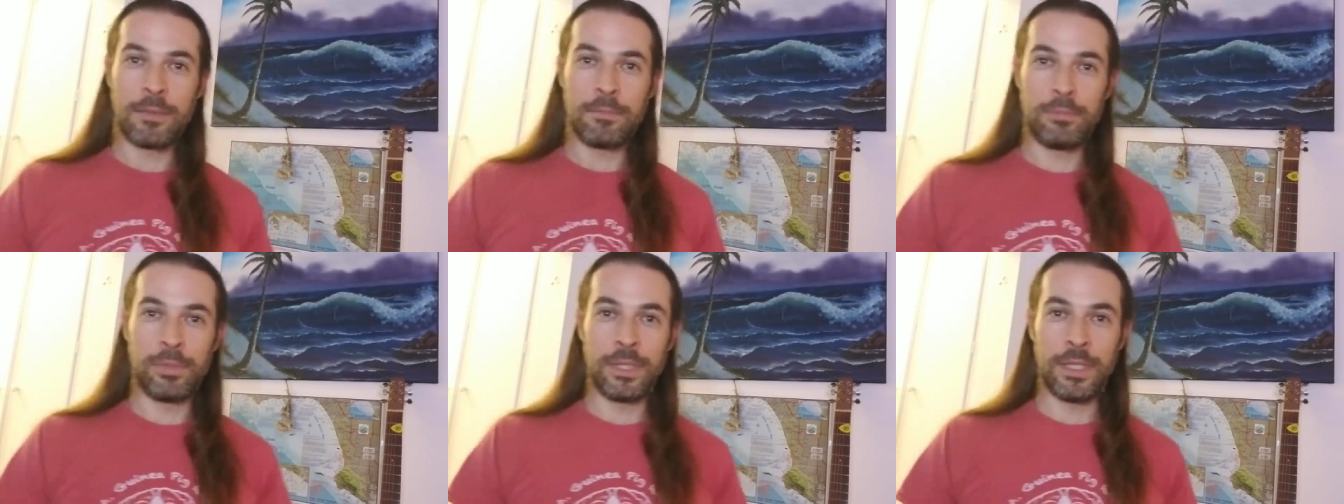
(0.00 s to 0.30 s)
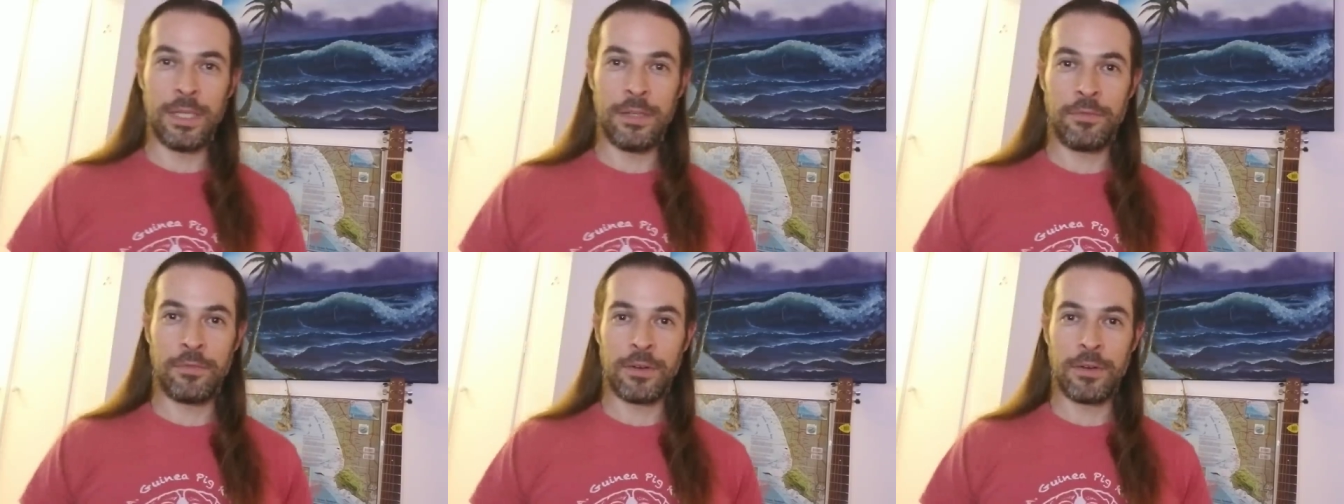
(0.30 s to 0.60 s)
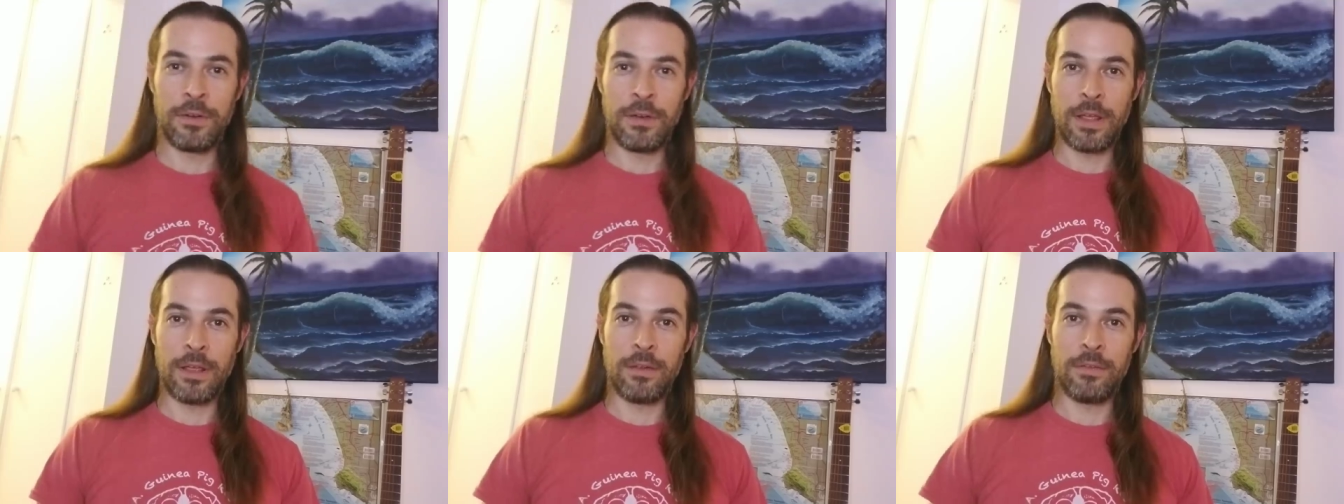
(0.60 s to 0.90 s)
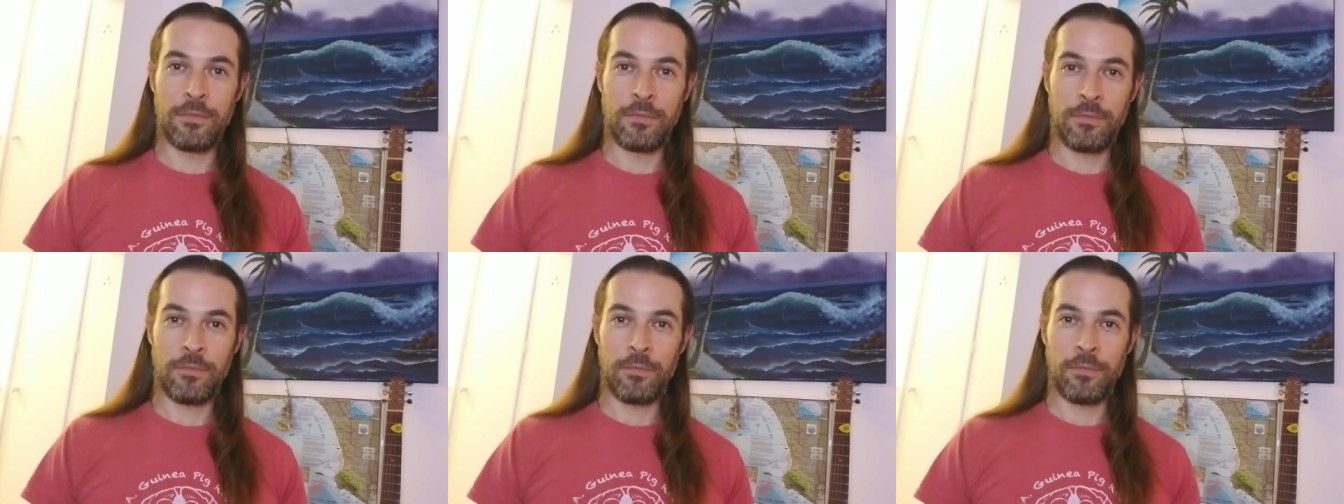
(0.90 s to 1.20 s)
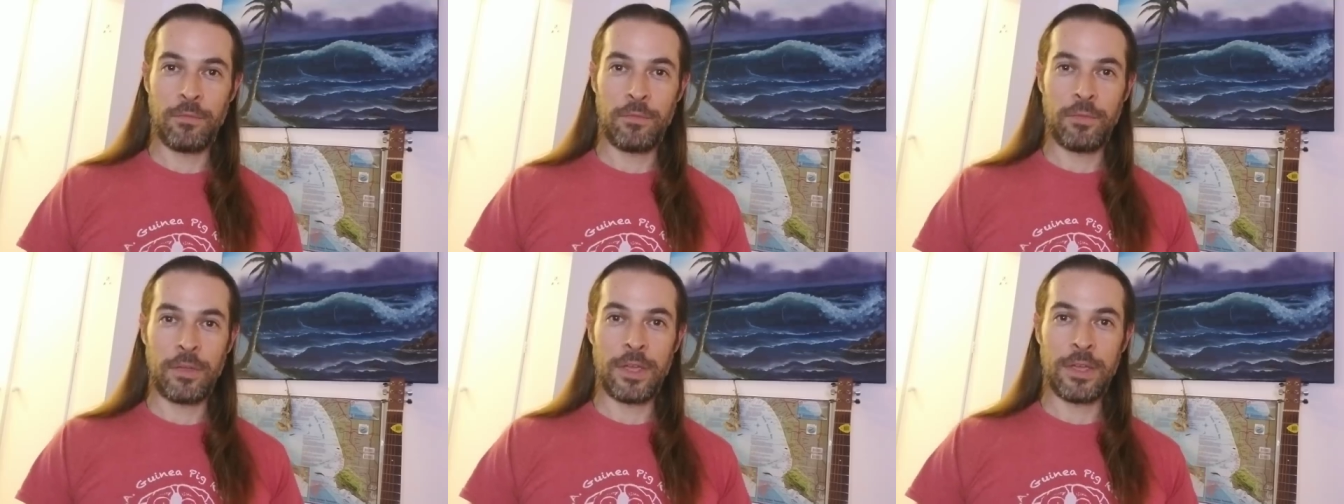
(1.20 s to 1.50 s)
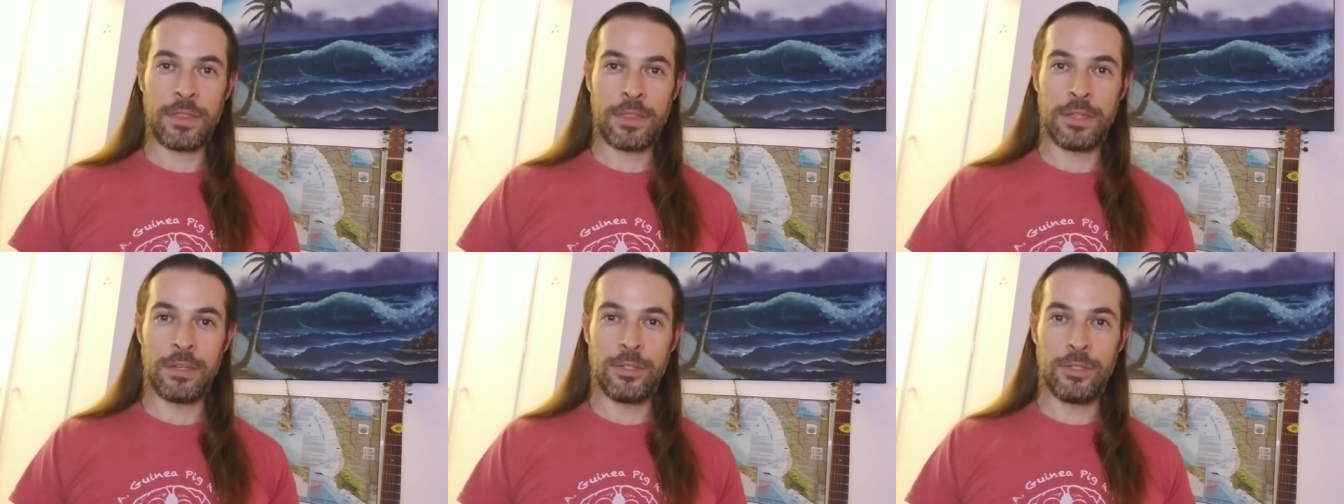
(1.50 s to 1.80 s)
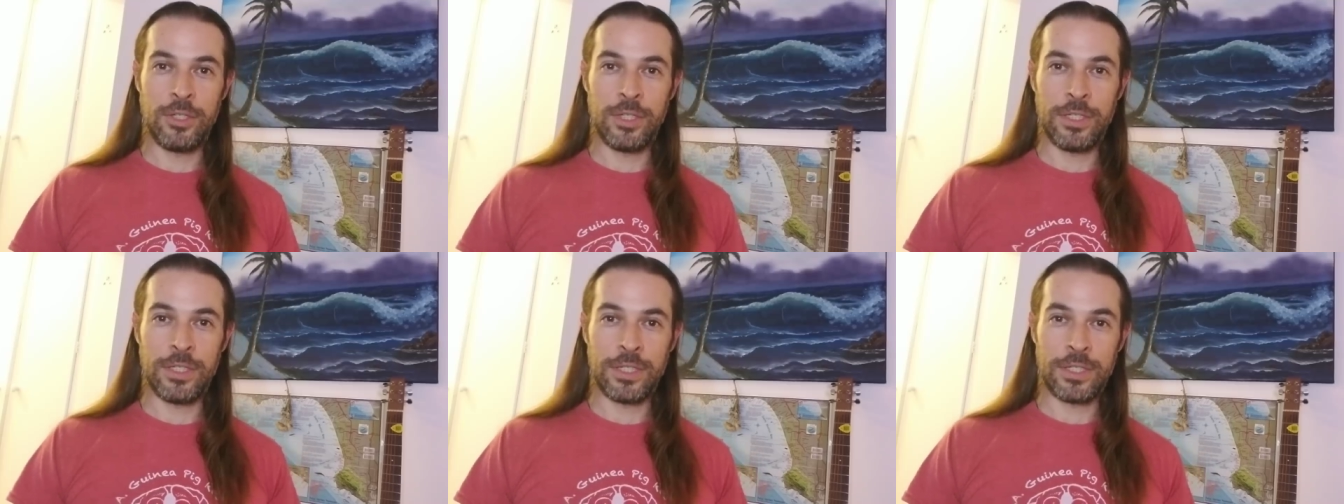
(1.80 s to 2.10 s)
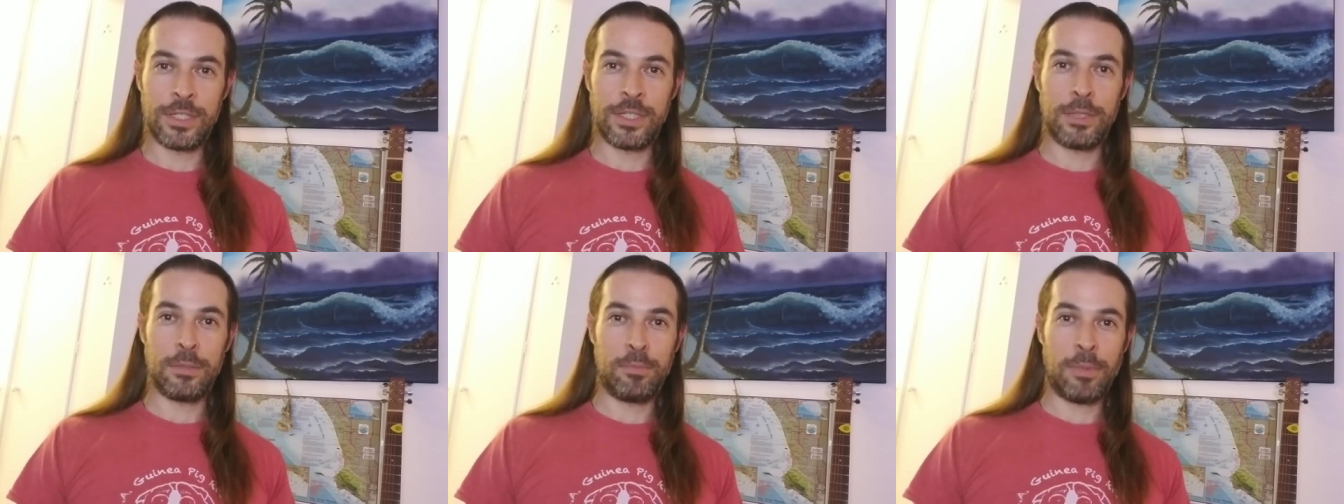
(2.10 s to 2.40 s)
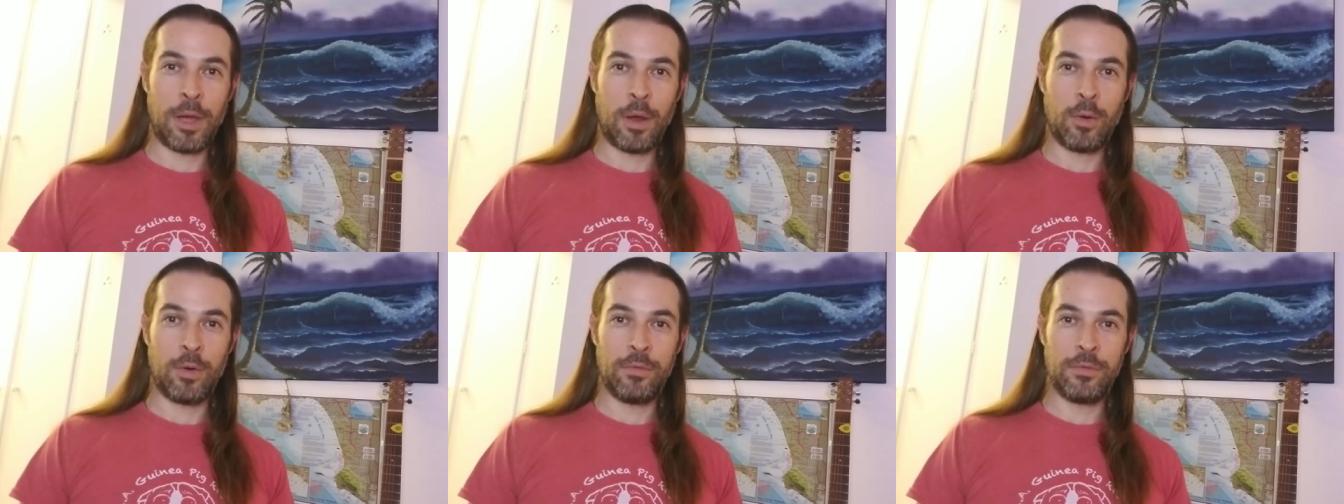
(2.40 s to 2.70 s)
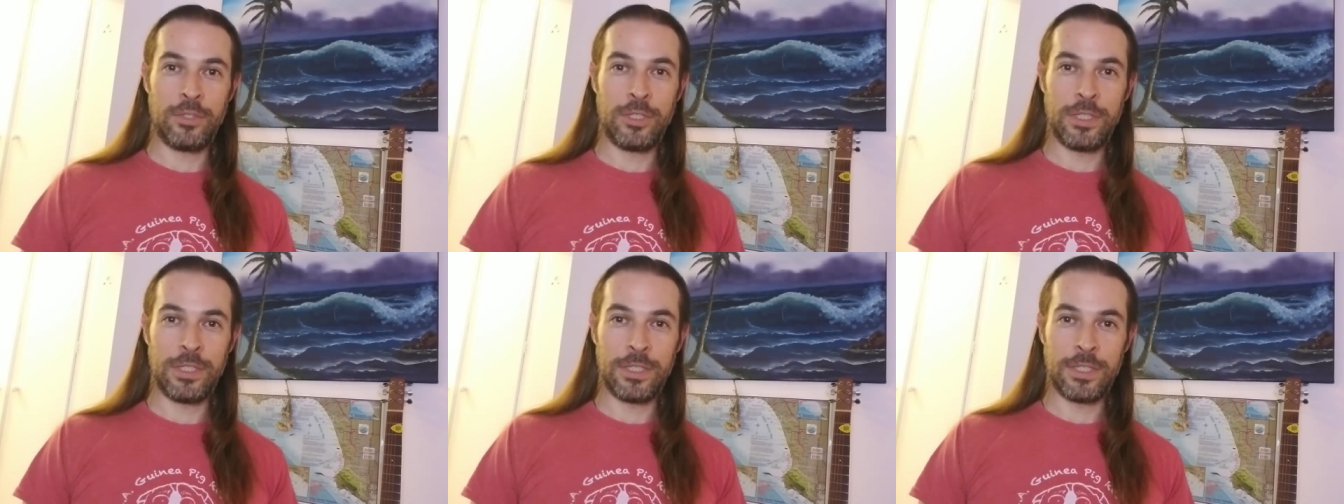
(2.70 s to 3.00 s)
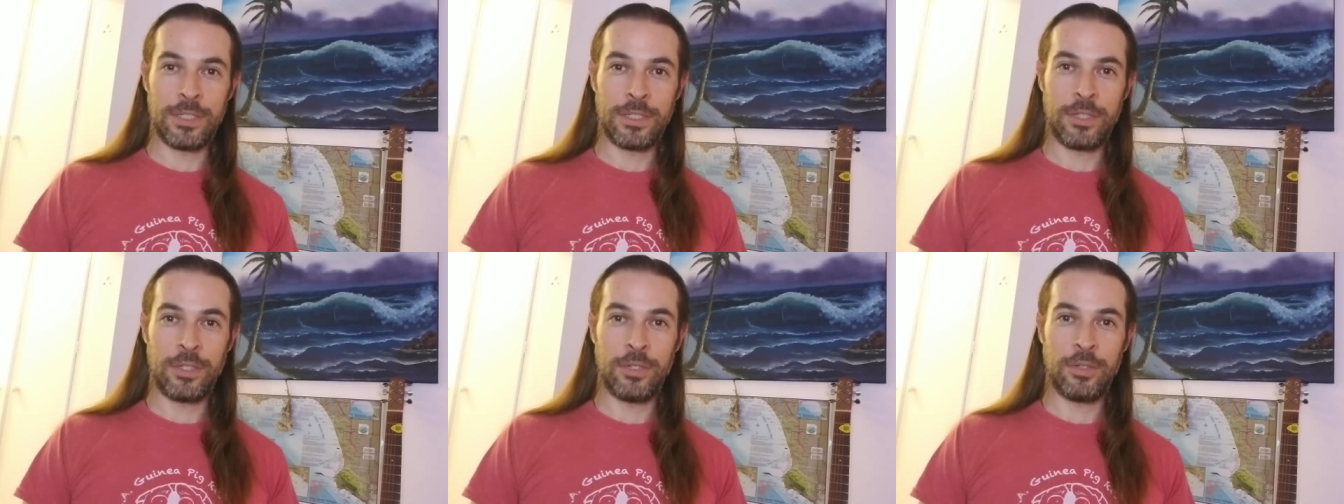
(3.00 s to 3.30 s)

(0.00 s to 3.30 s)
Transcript: belief and faith in Jesus and the power of Jesus